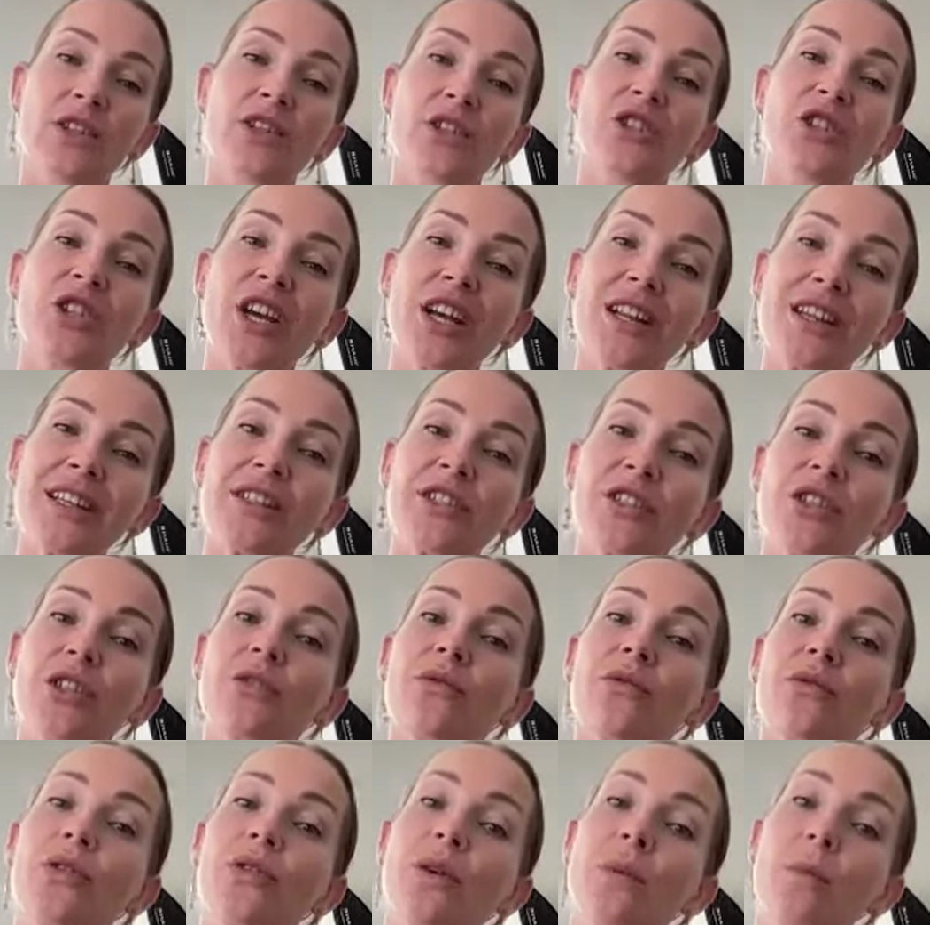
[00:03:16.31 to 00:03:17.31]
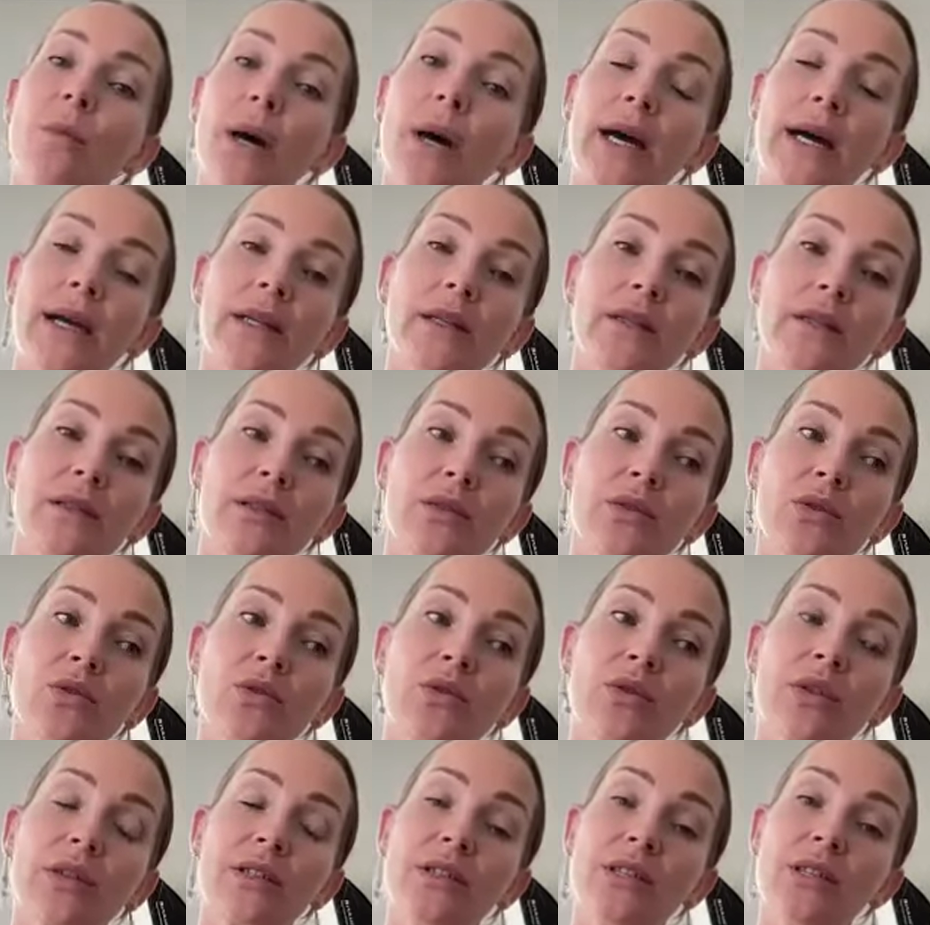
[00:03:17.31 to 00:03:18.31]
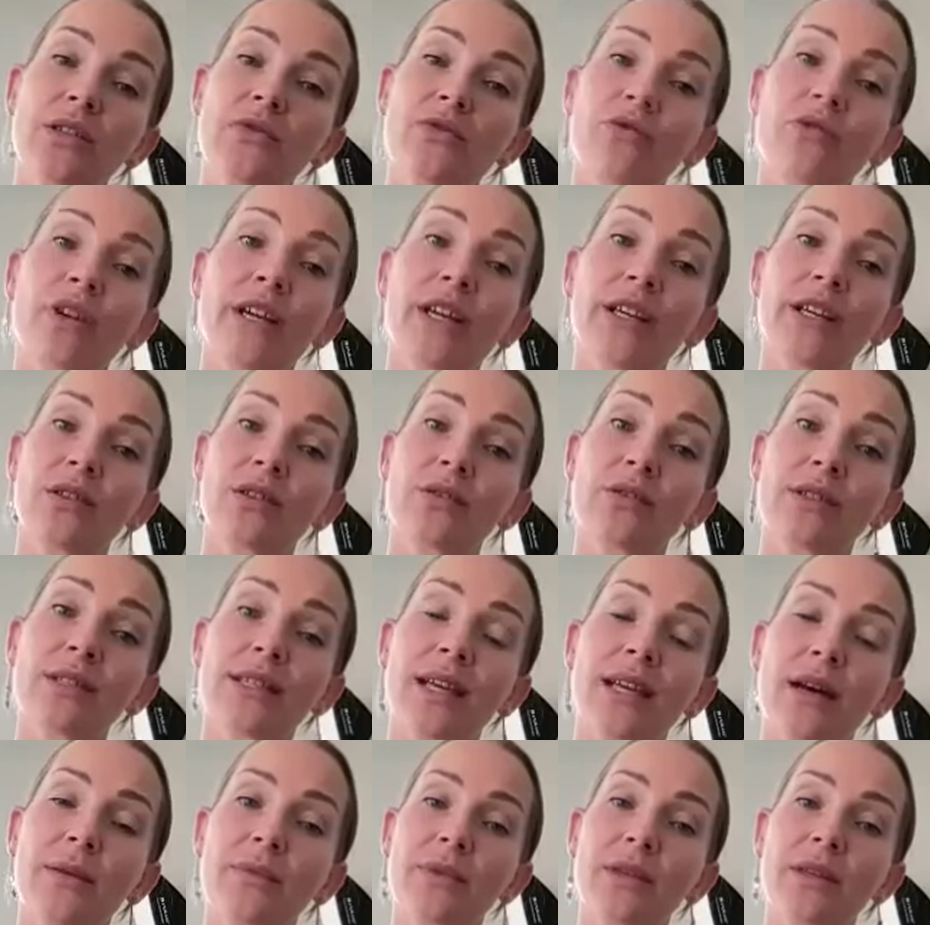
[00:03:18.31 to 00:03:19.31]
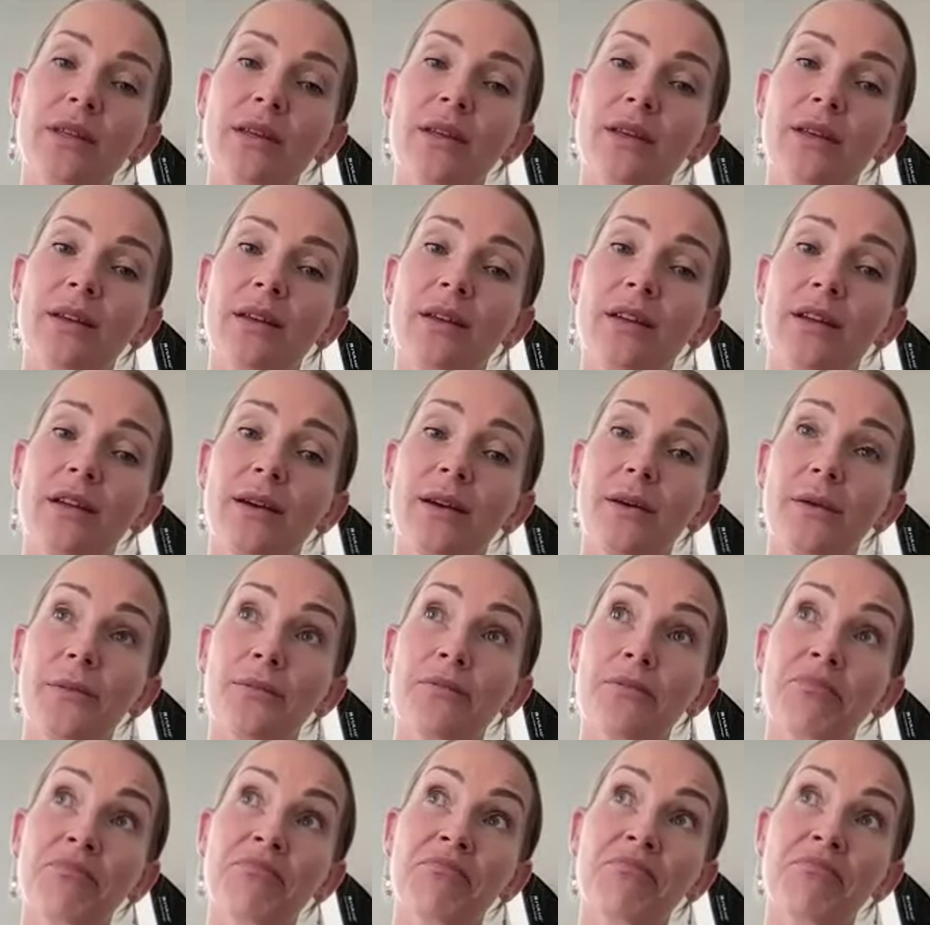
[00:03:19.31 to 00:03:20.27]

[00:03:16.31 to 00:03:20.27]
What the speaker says: challenging for the mind to concentrate on something